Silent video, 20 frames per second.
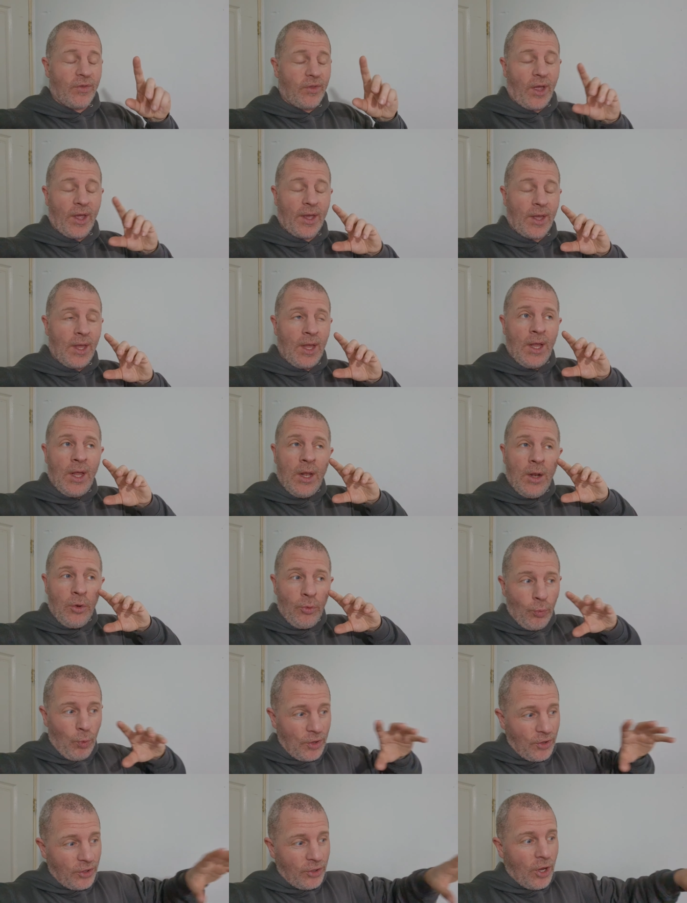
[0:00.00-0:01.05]
It's like,
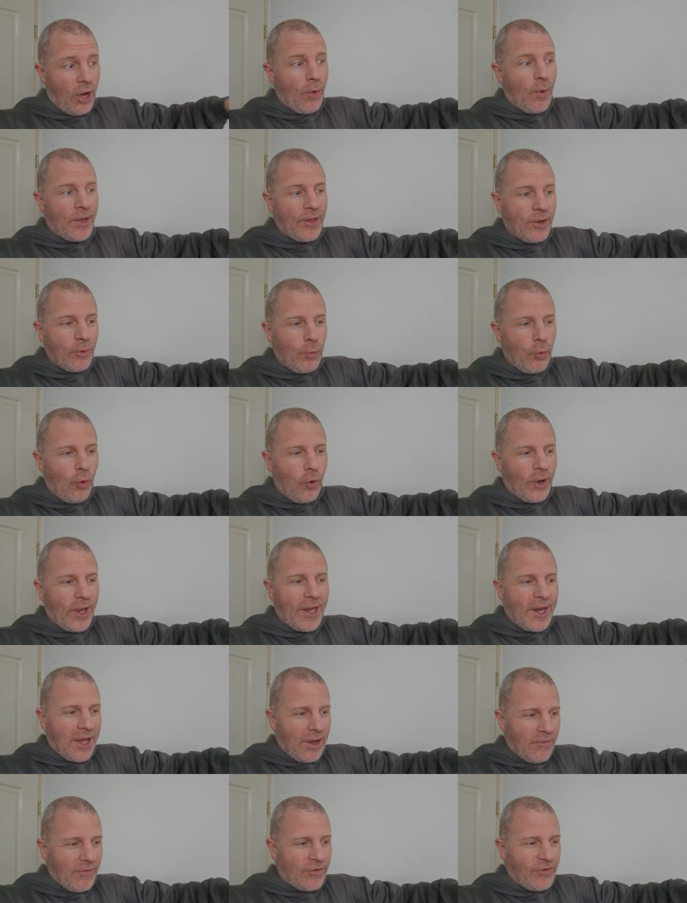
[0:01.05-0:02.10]
when you know when you're
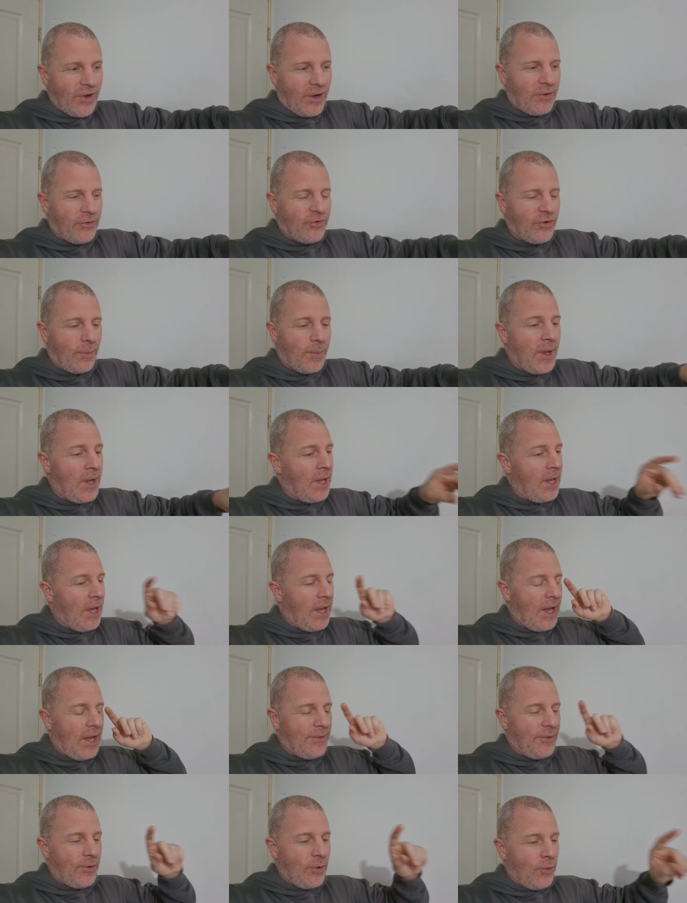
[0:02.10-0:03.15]
walking out of the charity shop
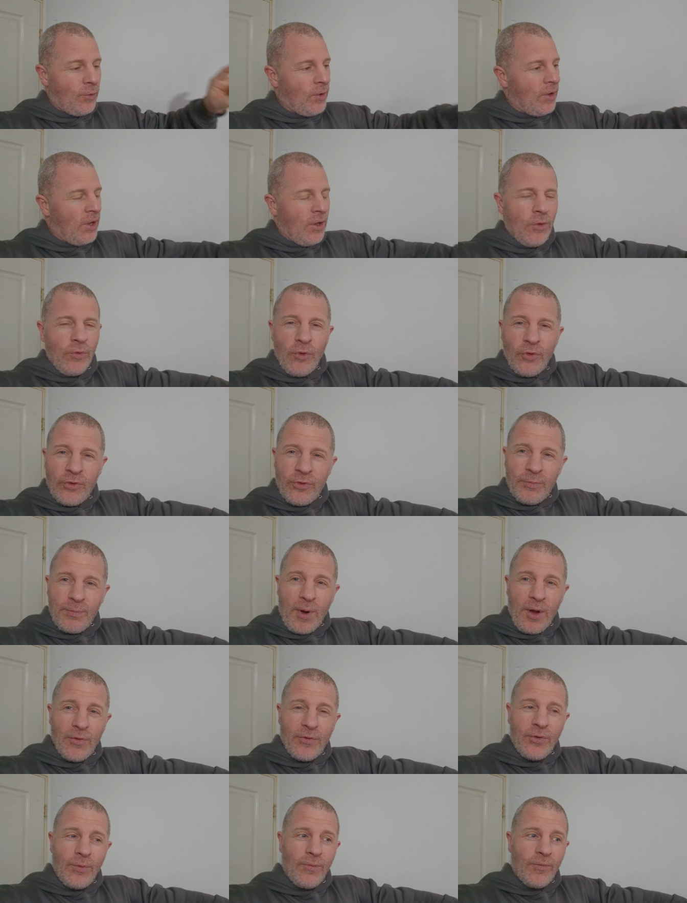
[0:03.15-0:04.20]
and you just
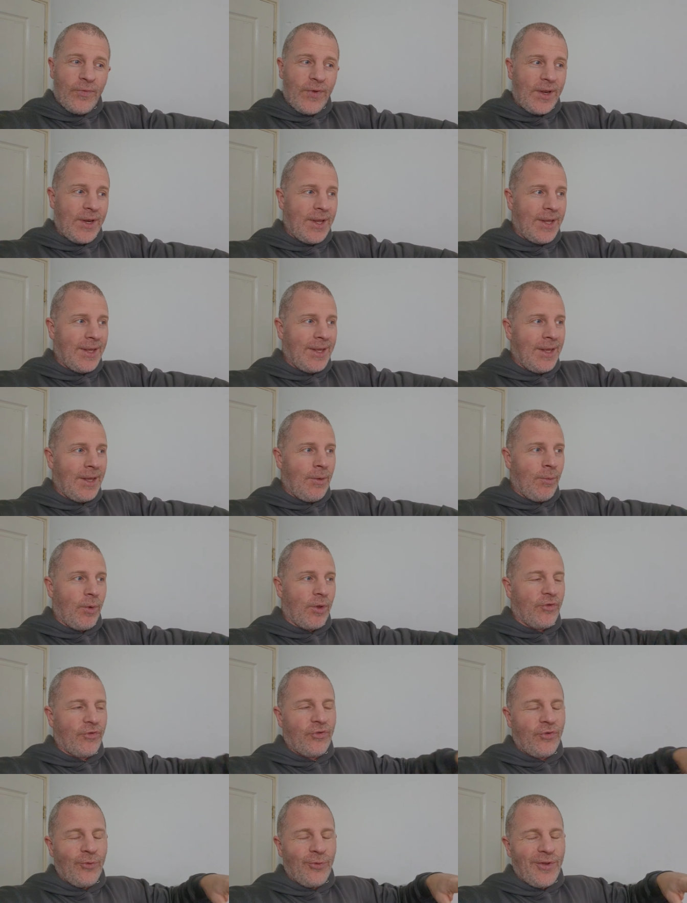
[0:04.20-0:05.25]
spot something,
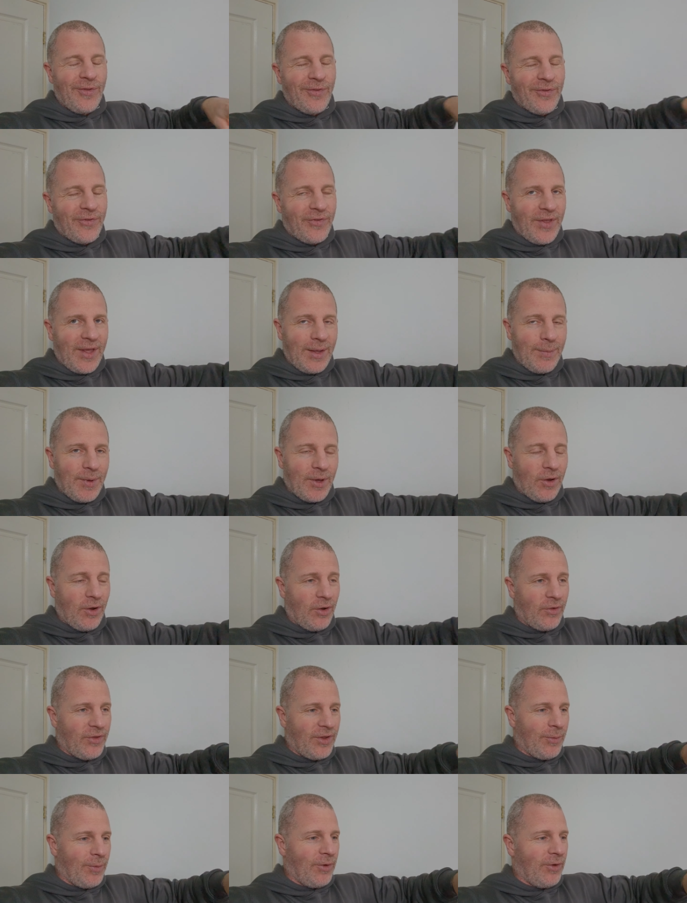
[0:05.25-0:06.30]
which you didn't see
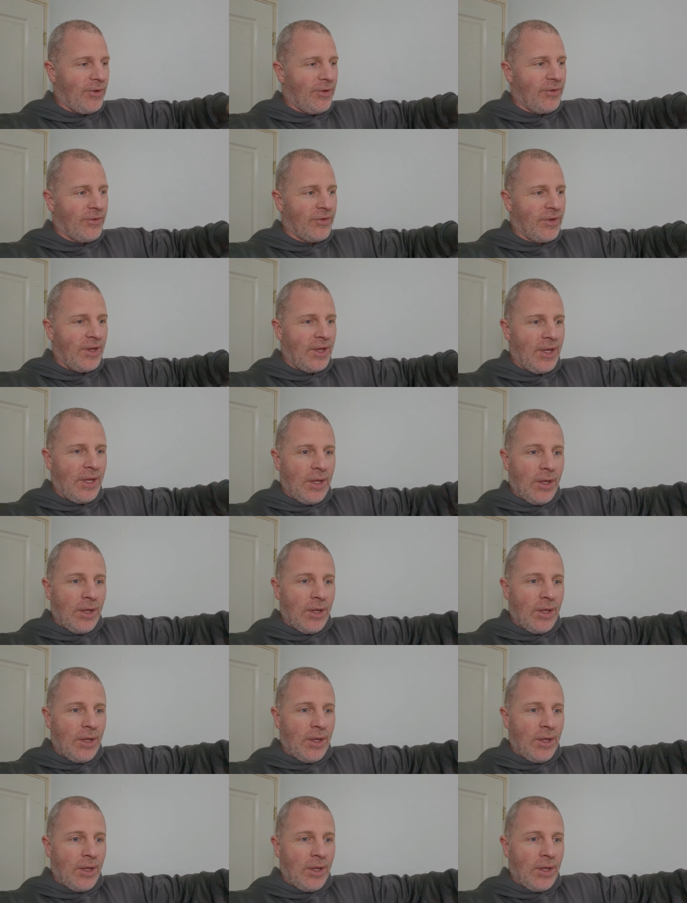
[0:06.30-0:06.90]
because it was